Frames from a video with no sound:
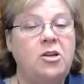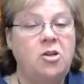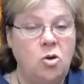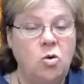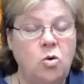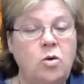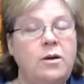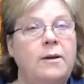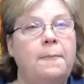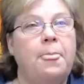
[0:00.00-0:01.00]
you
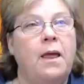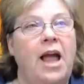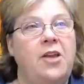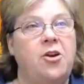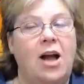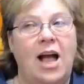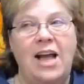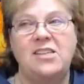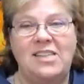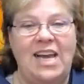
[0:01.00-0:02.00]
and your
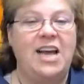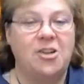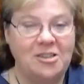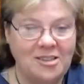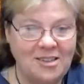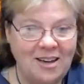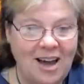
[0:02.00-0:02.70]
high standards.